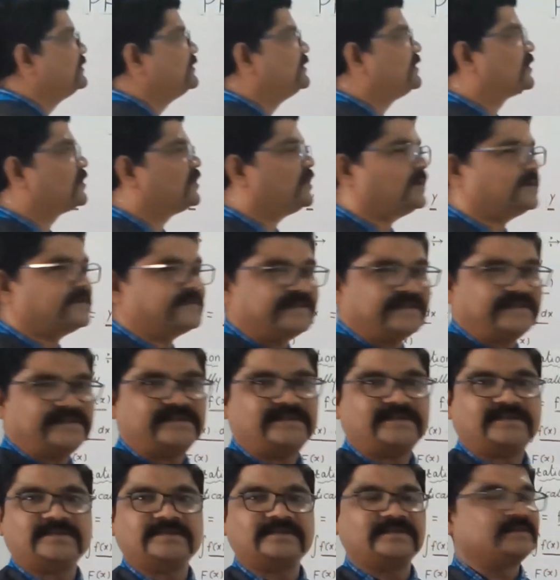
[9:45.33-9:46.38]
The
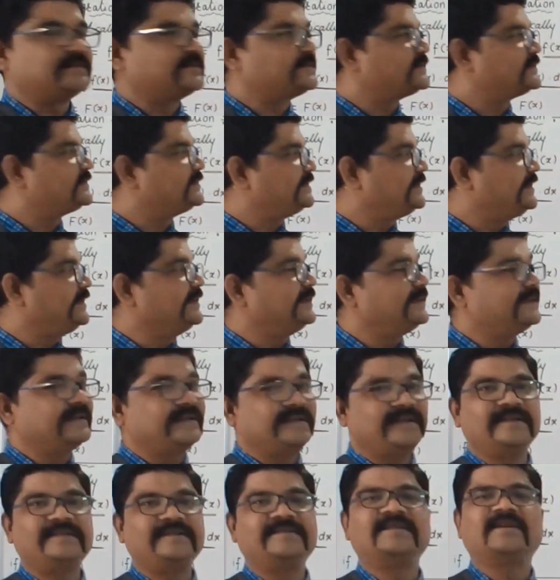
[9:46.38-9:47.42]
constant
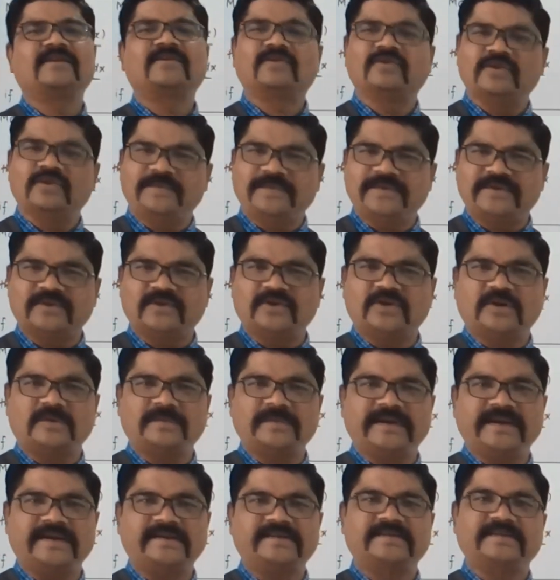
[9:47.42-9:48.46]
c is the coefficient
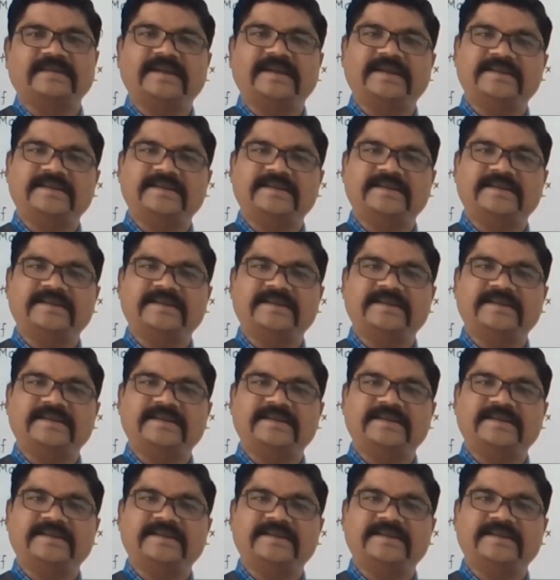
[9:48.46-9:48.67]
of x,